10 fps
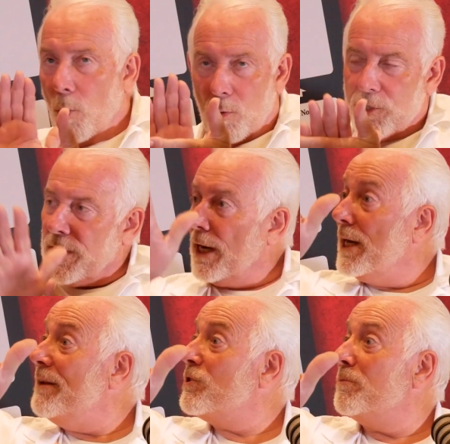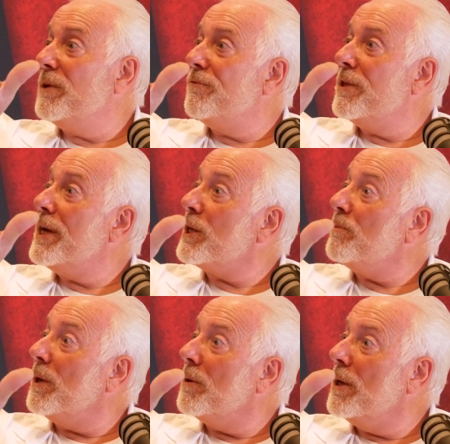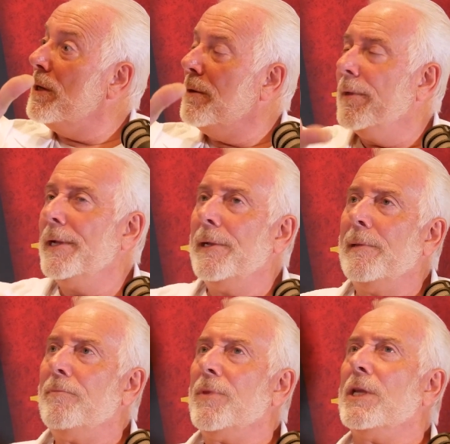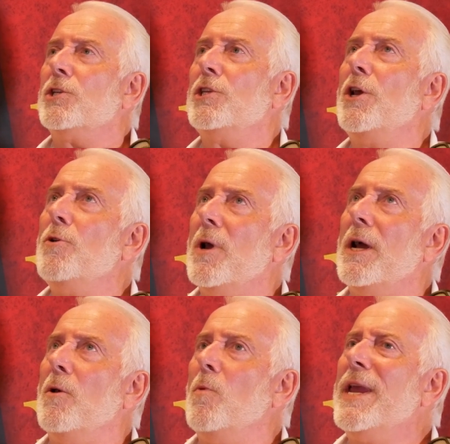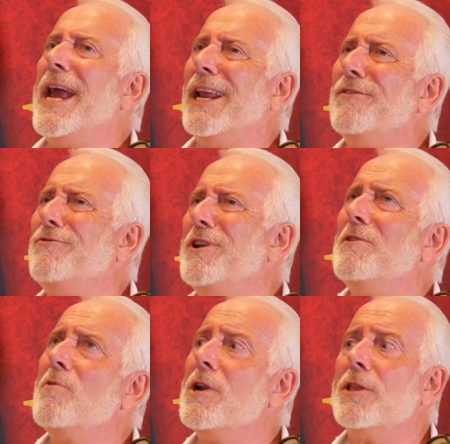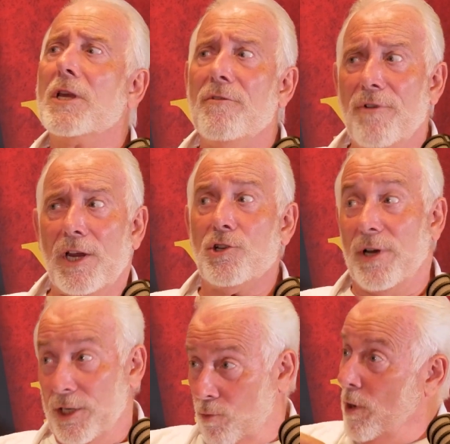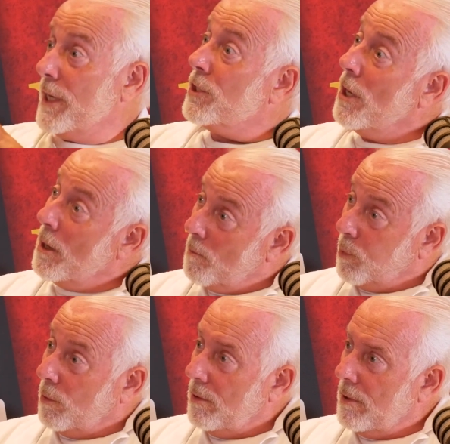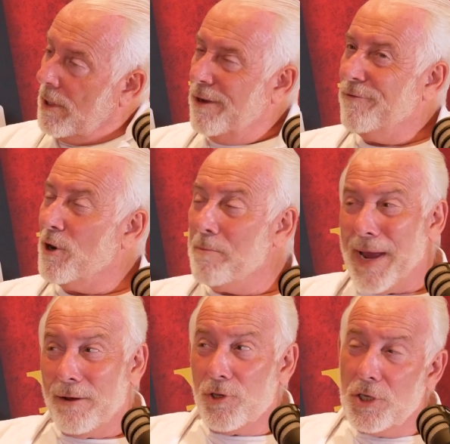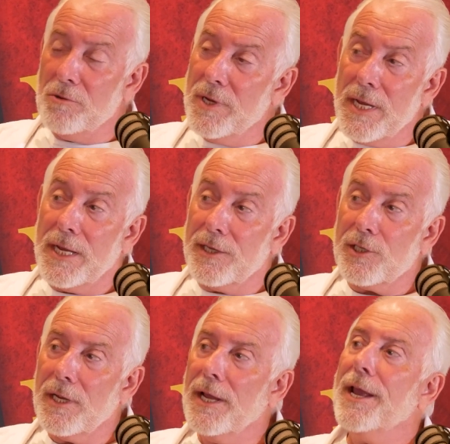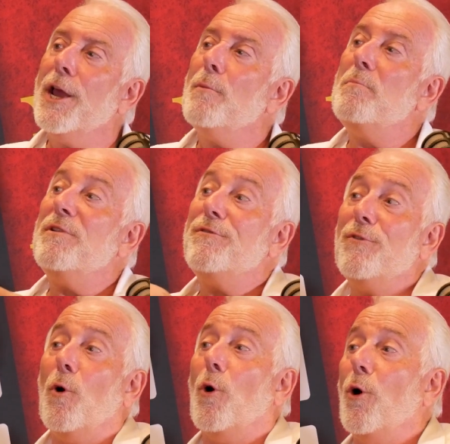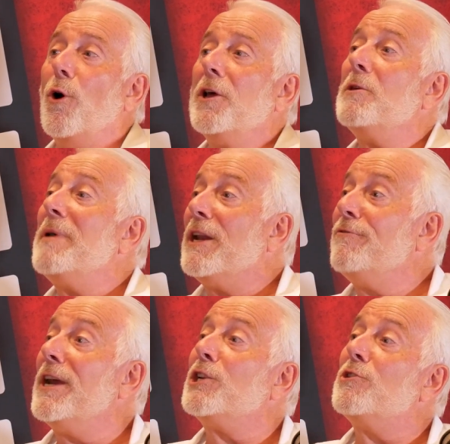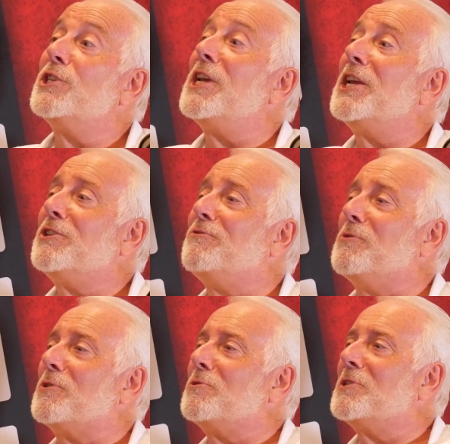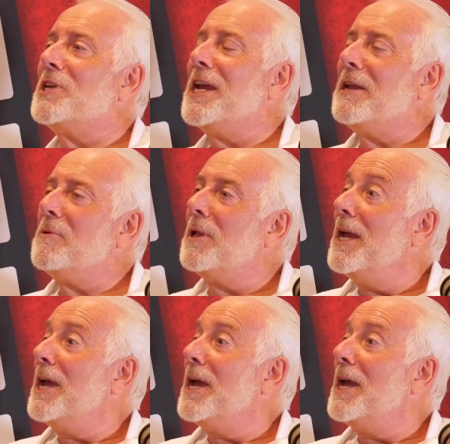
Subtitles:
Always sell. Leave something for the next bloke, you know? So we had a free run at the confectionery, as one example, for about 2 years before the manufacturer's sales force was saying, well,